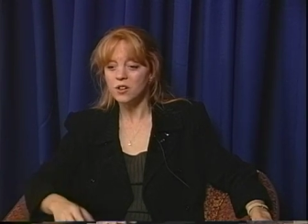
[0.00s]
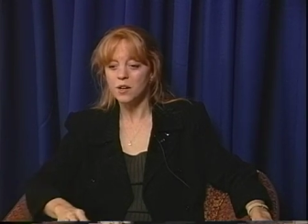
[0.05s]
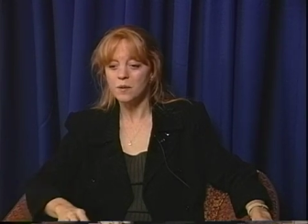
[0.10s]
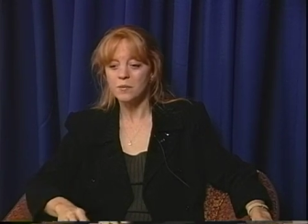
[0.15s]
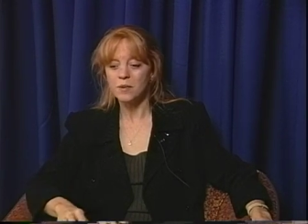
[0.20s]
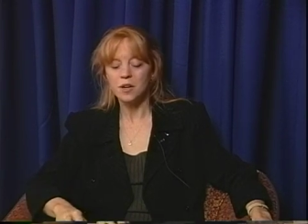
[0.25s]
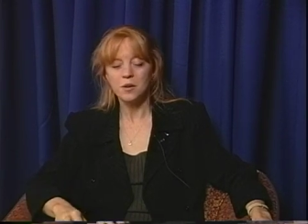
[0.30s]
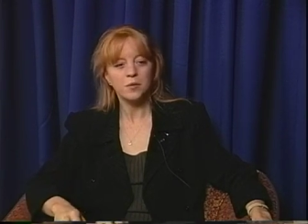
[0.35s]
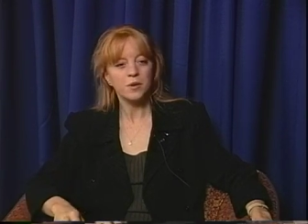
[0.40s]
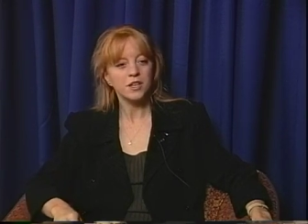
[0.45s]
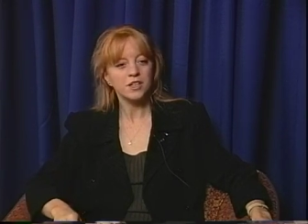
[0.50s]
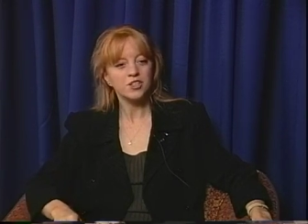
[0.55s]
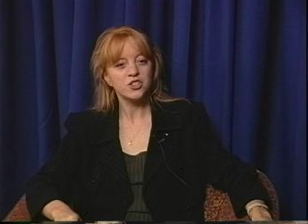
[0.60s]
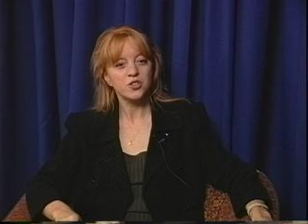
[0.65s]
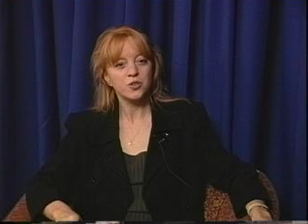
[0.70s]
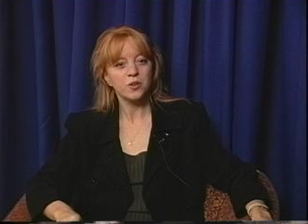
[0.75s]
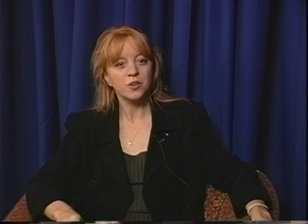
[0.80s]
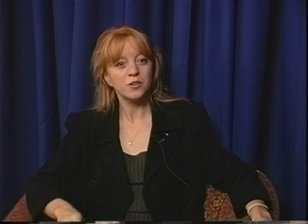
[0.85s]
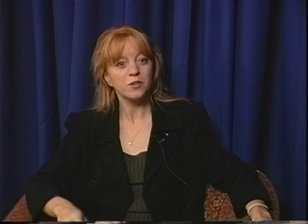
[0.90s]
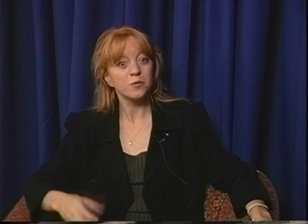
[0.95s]
I met Wayne
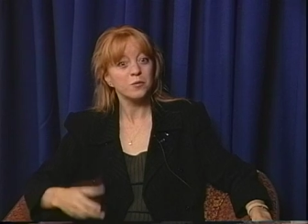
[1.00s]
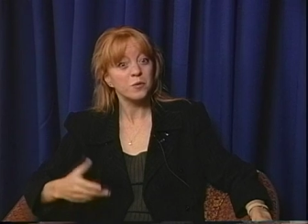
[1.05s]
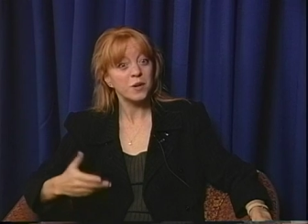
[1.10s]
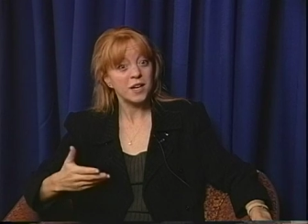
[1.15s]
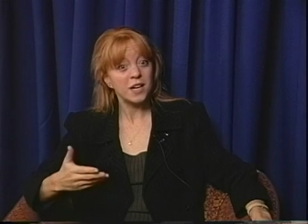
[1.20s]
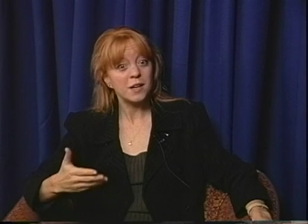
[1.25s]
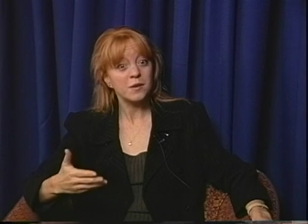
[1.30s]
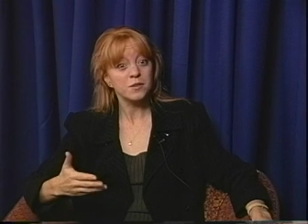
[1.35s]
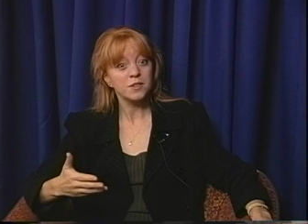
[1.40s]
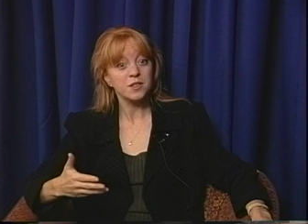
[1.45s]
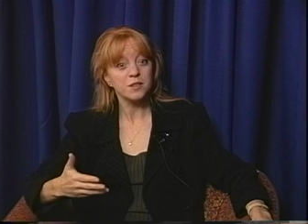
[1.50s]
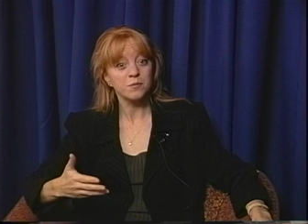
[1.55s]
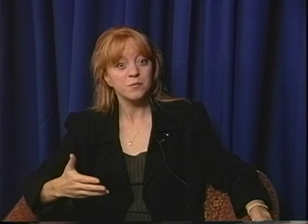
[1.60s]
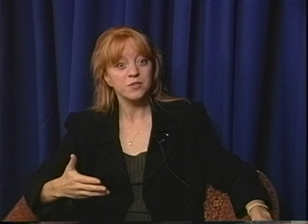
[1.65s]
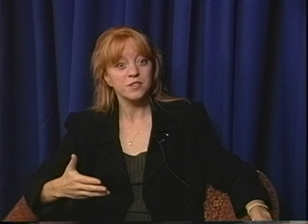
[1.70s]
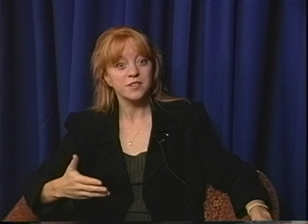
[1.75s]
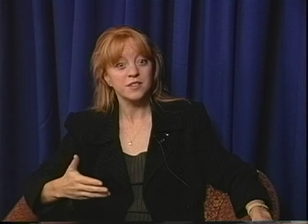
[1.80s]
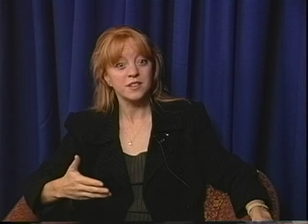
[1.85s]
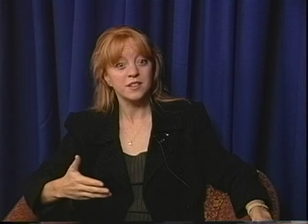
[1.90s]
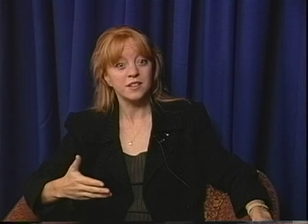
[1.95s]
Shorter when I was in
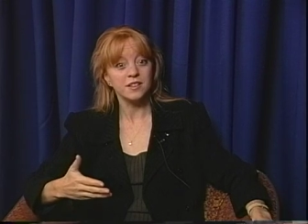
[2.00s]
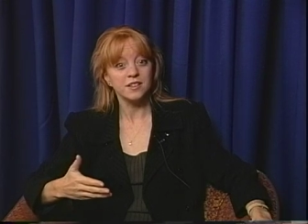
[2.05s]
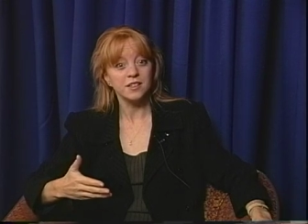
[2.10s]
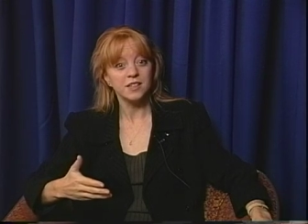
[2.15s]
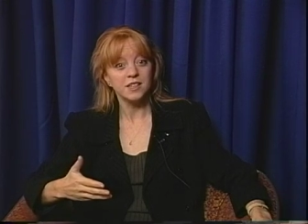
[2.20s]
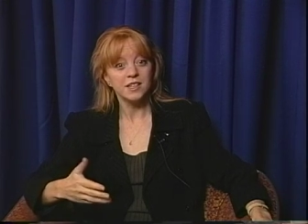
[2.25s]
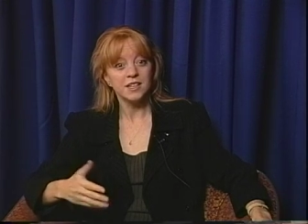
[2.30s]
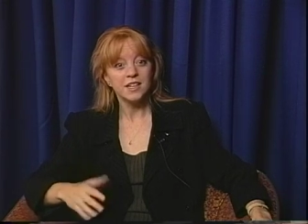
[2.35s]
Brazil,